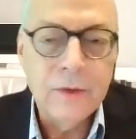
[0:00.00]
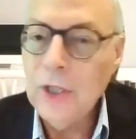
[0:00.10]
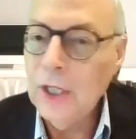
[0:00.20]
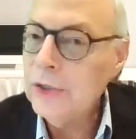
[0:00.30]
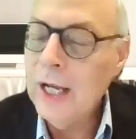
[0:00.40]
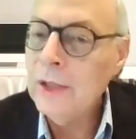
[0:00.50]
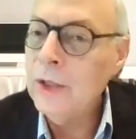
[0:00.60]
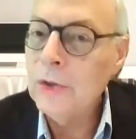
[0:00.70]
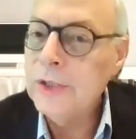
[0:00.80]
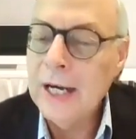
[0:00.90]
just on
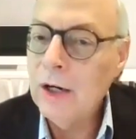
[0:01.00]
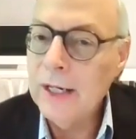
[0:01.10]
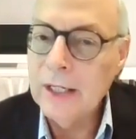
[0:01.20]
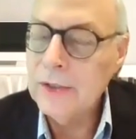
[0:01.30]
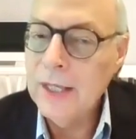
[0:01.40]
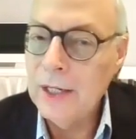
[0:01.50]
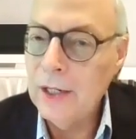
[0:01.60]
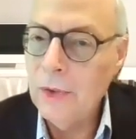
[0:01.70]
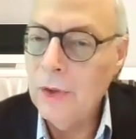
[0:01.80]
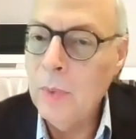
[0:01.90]
those areas that
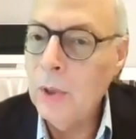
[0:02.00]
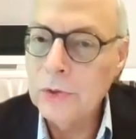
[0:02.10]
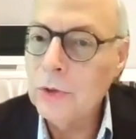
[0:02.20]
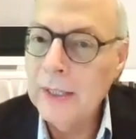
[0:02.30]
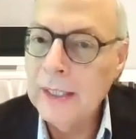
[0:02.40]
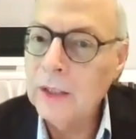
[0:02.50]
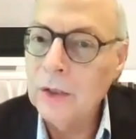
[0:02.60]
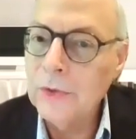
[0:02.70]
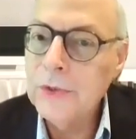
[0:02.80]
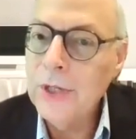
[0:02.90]
are the most
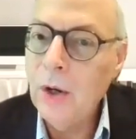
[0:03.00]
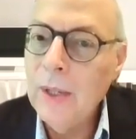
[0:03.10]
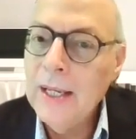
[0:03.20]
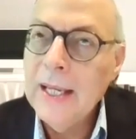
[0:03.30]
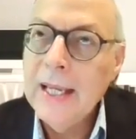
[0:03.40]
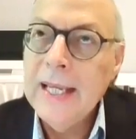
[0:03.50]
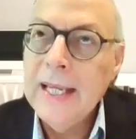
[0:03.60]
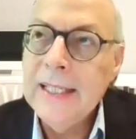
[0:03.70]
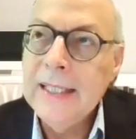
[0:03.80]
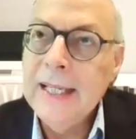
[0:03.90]
critical. So
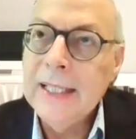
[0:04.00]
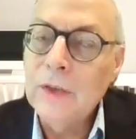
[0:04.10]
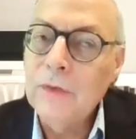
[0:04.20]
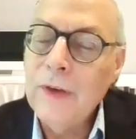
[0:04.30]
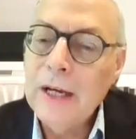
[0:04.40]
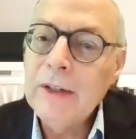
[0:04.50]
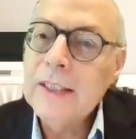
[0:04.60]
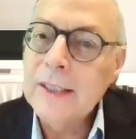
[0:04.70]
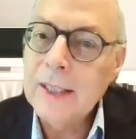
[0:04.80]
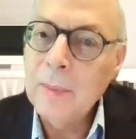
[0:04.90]
it's very
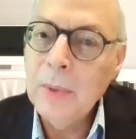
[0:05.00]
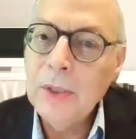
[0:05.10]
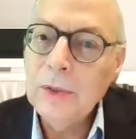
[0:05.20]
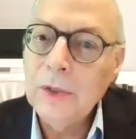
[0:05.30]
similar